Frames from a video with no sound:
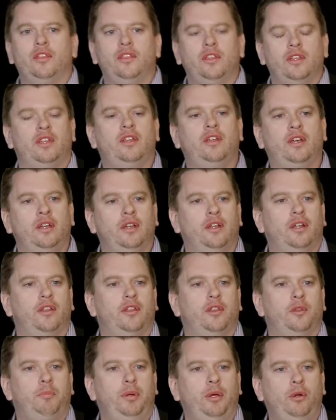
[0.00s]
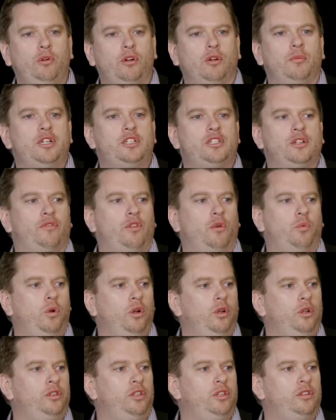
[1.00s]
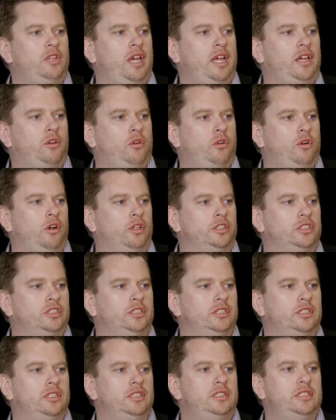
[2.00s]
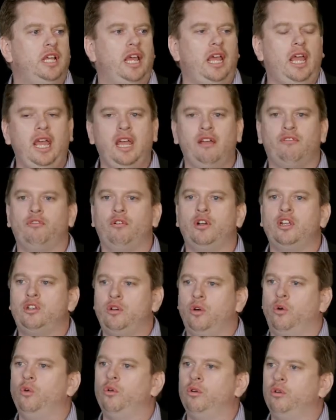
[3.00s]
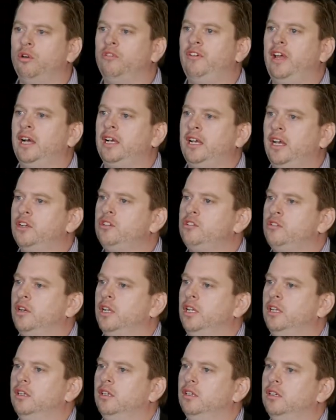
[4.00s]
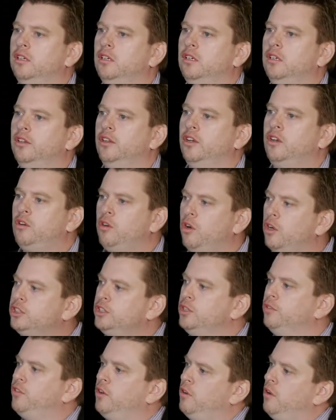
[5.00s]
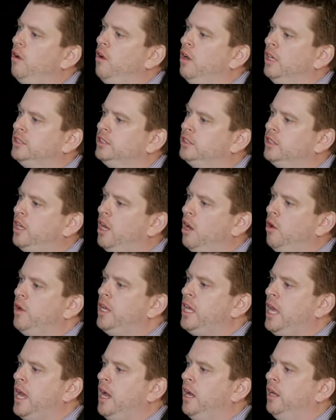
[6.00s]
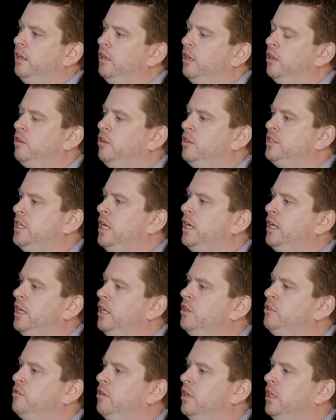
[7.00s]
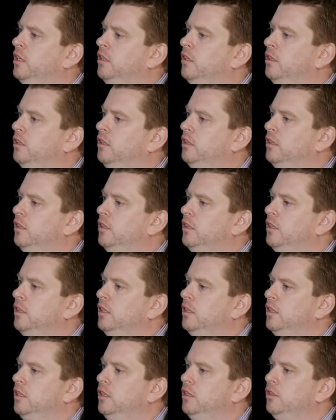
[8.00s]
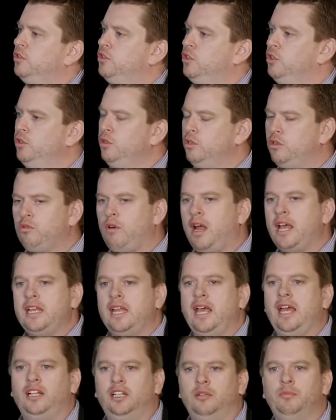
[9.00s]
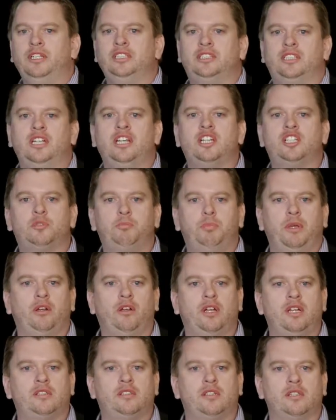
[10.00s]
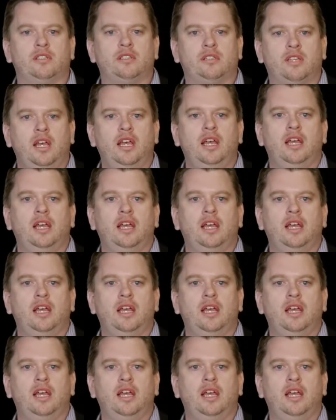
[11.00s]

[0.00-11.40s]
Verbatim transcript: than the pilgrimage of the World Youth Day cross to every corner of our country? The cross of Christ going out across our country. Two great elements and experiences